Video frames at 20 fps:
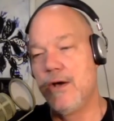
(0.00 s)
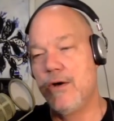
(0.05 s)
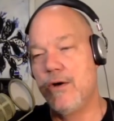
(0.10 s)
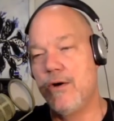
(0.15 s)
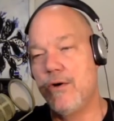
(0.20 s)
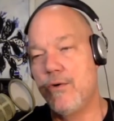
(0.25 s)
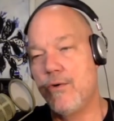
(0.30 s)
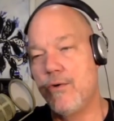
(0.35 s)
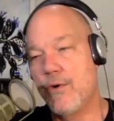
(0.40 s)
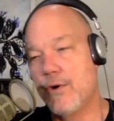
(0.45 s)

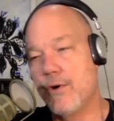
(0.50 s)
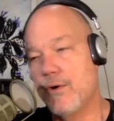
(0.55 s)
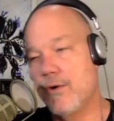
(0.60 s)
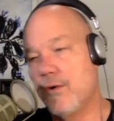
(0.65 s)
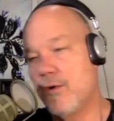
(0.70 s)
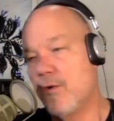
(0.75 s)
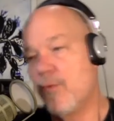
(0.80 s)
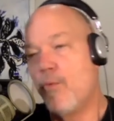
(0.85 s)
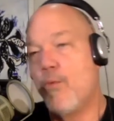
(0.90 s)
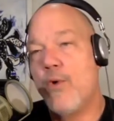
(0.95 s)
Or
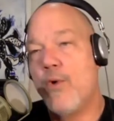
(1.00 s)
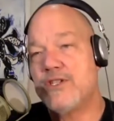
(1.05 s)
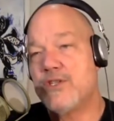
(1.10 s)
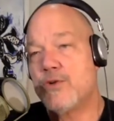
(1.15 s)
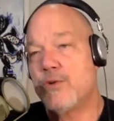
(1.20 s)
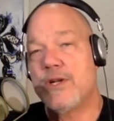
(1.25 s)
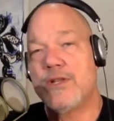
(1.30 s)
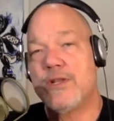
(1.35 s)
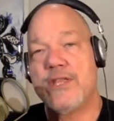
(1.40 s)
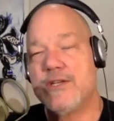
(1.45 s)
what
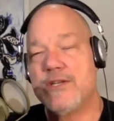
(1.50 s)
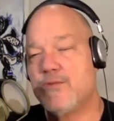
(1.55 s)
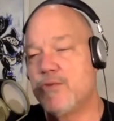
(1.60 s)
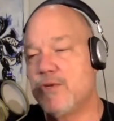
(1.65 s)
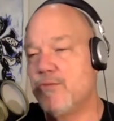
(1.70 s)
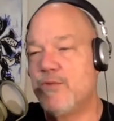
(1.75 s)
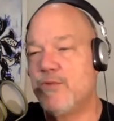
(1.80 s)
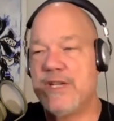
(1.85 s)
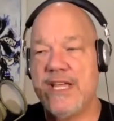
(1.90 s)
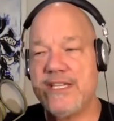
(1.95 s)
sort of things,
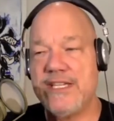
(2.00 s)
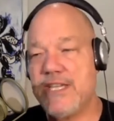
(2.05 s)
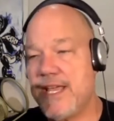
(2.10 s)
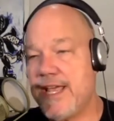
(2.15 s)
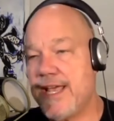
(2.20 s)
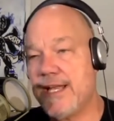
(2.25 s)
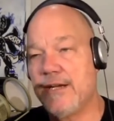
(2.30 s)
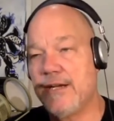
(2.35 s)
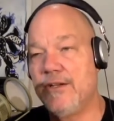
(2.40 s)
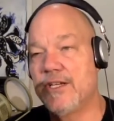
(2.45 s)
when they say
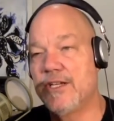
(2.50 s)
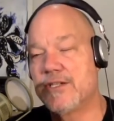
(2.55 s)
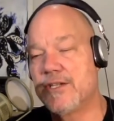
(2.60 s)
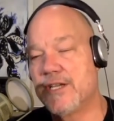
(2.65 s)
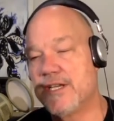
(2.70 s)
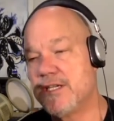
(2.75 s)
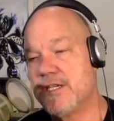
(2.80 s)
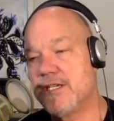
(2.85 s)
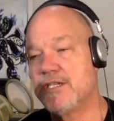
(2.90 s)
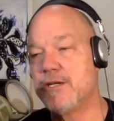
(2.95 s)
analytics,
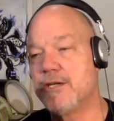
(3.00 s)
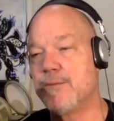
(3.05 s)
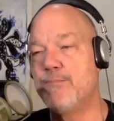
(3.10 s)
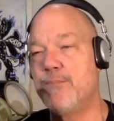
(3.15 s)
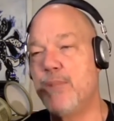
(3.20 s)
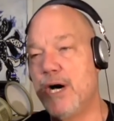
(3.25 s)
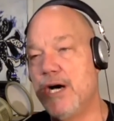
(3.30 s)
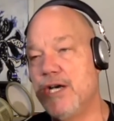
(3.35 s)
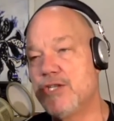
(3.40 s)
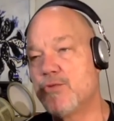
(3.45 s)
like it's a
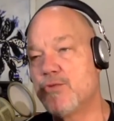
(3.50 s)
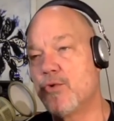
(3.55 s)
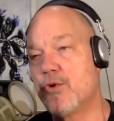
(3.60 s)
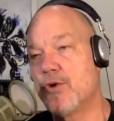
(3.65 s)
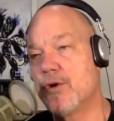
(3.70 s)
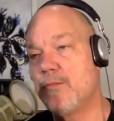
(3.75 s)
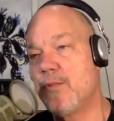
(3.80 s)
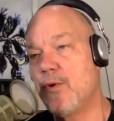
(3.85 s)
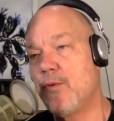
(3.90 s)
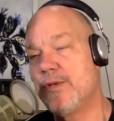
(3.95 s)

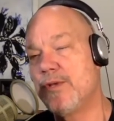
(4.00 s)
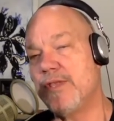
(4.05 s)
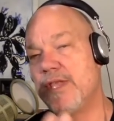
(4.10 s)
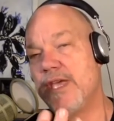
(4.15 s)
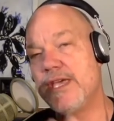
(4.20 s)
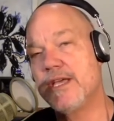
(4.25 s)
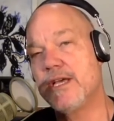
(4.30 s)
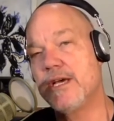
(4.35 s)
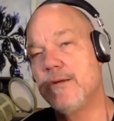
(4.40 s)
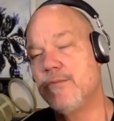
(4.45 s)
buzzword, but when
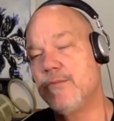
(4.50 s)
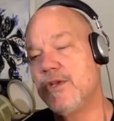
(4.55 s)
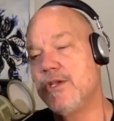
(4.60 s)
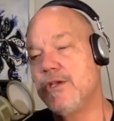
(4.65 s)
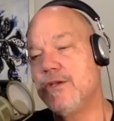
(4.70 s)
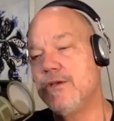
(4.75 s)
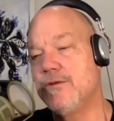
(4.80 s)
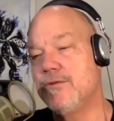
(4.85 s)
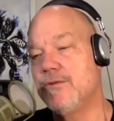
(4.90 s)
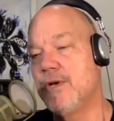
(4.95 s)
they come to
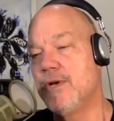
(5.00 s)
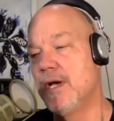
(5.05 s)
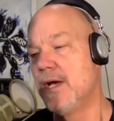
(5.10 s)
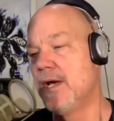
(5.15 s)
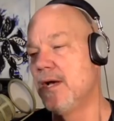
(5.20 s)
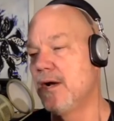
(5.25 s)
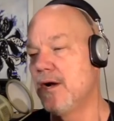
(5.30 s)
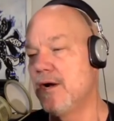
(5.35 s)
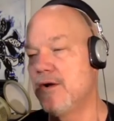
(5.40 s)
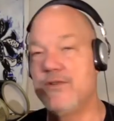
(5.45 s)
you,
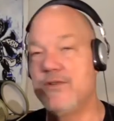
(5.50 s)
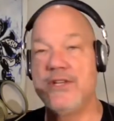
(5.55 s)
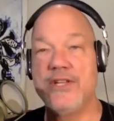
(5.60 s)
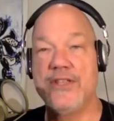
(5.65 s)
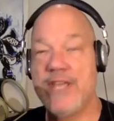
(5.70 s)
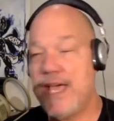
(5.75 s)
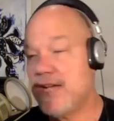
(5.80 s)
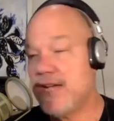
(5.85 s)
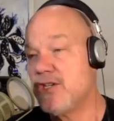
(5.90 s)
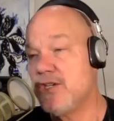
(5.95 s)
do
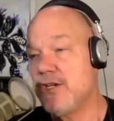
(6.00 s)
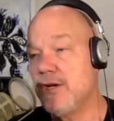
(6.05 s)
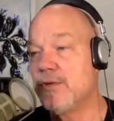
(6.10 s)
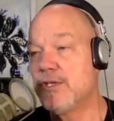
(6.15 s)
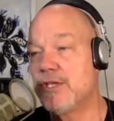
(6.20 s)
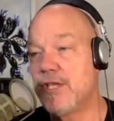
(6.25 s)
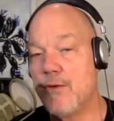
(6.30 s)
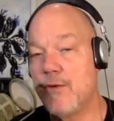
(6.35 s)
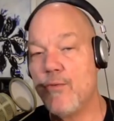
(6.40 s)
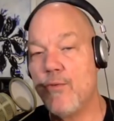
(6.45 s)
they actually know what
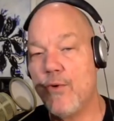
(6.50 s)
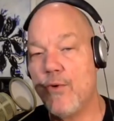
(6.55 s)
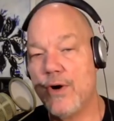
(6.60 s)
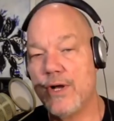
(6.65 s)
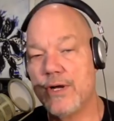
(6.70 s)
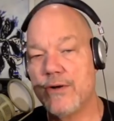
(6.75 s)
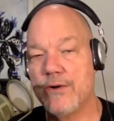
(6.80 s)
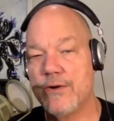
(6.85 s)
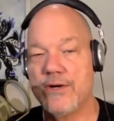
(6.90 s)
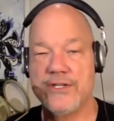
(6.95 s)
they want?
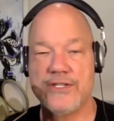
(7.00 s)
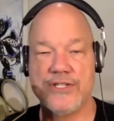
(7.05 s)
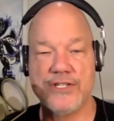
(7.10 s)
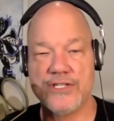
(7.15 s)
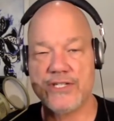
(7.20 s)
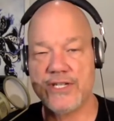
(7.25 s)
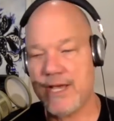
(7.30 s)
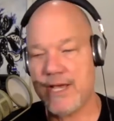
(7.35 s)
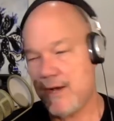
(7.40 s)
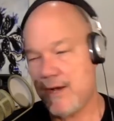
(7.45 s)
Or it's
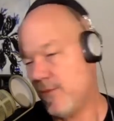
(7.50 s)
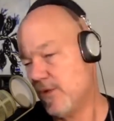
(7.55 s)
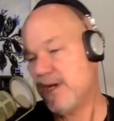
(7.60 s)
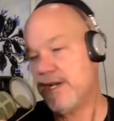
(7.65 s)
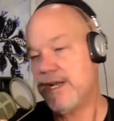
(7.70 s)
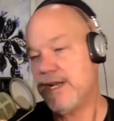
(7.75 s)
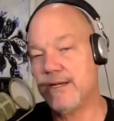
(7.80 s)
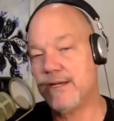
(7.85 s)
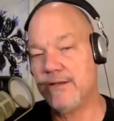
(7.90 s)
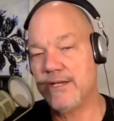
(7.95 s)
just, hey, I want an
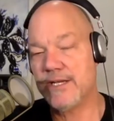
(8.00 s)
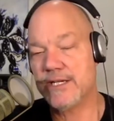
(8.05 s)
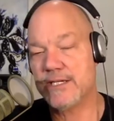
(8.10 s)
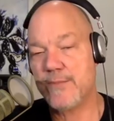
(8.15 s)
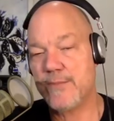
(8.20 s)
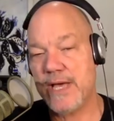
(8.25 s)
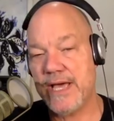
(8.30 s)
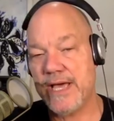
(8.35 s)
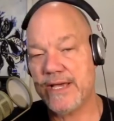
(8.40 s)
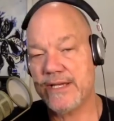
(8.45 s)
analytics
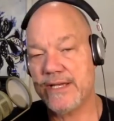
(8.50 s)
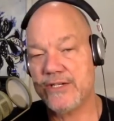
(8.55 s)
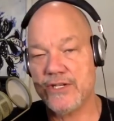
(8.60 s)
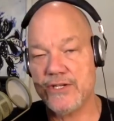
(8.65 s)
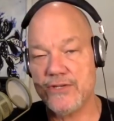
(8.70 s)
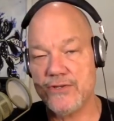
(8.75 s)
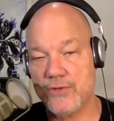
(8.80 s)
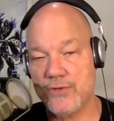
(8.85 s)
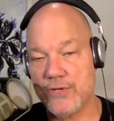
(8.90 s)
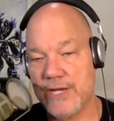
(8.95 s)
package, and
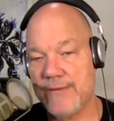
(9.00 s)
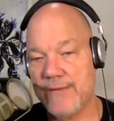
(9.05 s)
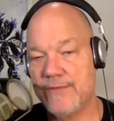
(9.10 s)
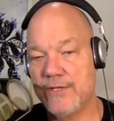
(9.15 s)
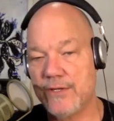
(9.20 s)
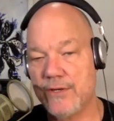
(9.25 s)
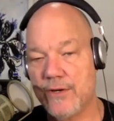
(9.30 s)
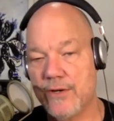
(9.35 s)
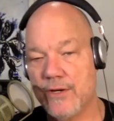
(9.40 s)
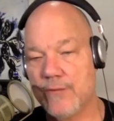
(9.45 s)
you sort of have to
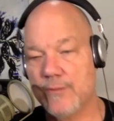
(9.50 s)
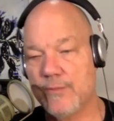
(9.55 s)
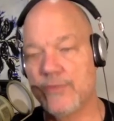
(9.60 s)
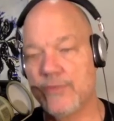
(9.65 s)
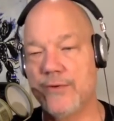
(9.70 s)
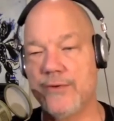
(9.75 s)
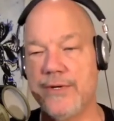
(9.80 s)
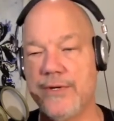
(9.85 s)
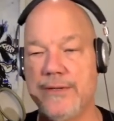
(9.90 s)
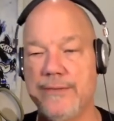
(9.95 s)
talk them
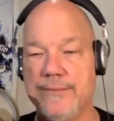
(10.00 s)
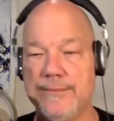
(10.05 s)
through it?